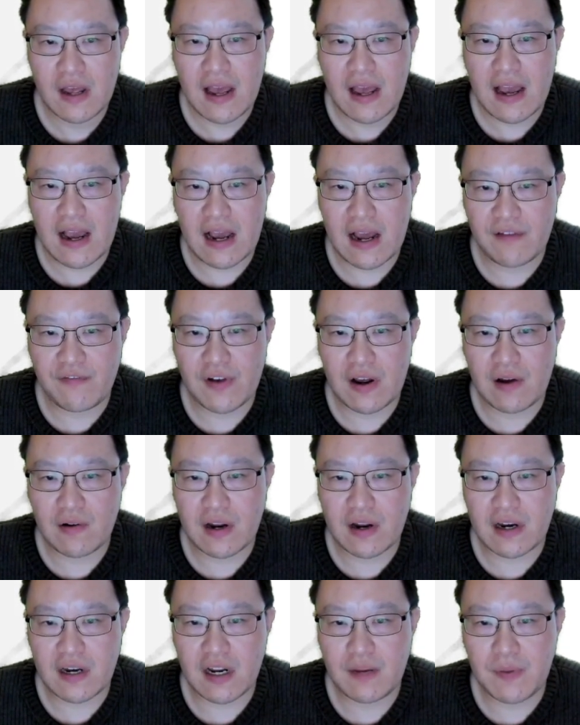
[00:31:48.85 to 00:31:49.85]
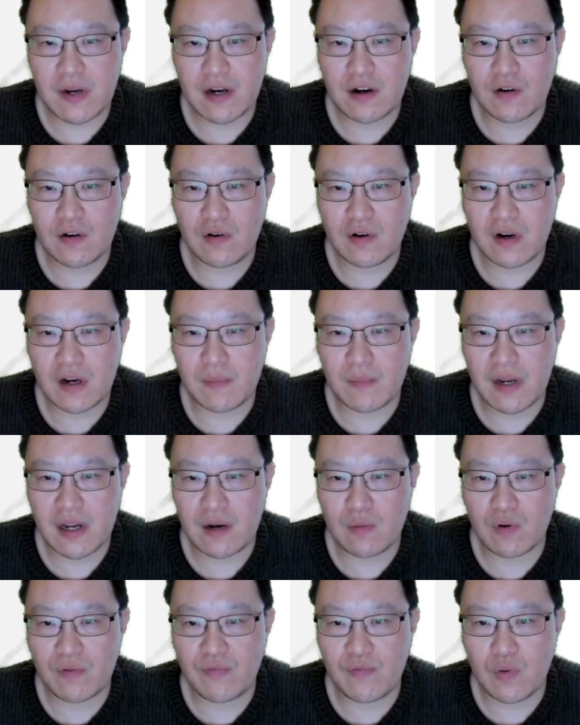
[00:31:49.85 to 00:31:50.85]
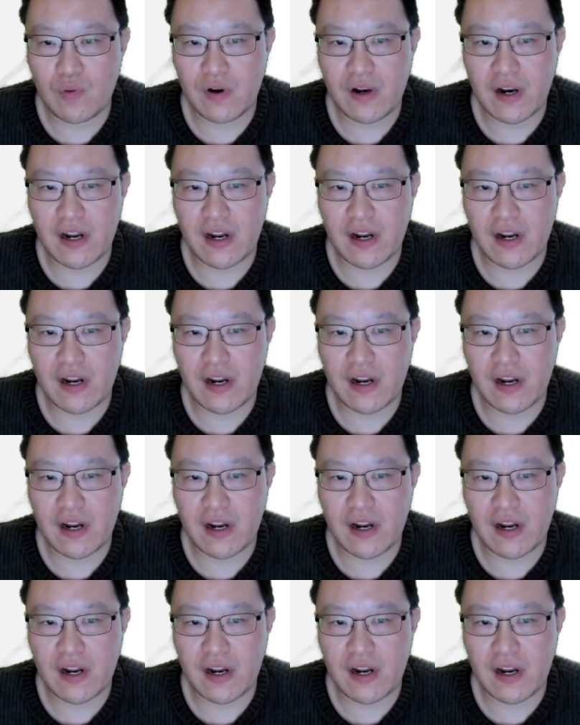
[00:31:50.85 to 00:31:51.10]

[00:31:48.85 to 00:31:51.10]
had found that typing certain commands would force